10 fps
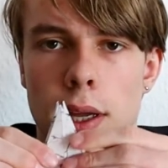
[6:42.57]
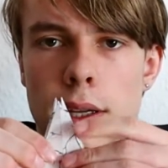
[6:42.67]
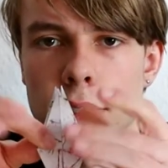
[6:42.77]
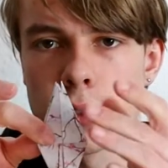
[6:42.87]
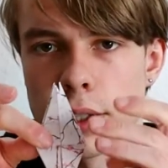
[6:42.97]

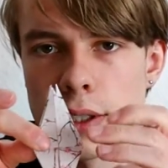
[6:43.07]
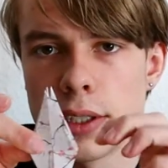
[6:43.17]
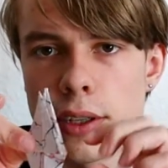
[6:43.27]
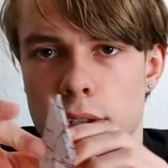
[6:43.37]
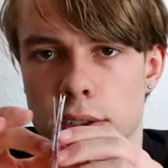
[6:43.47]
And as you can see,
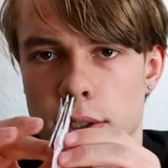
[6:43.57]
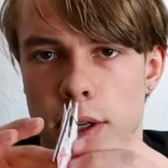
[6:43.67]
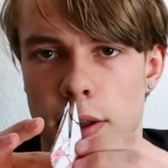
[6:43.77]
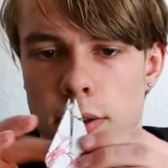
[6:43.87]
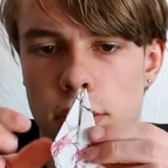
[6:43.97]
there's
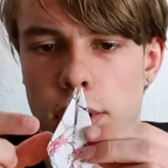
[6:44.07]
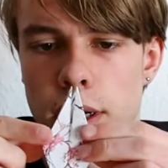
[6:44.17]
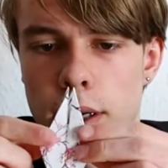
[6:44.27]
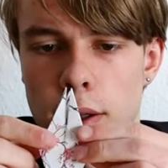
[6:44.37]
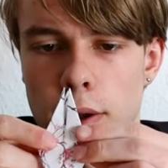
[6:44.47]
another
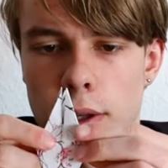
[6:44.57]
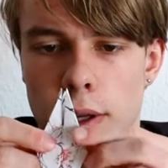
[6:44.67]
triangle on the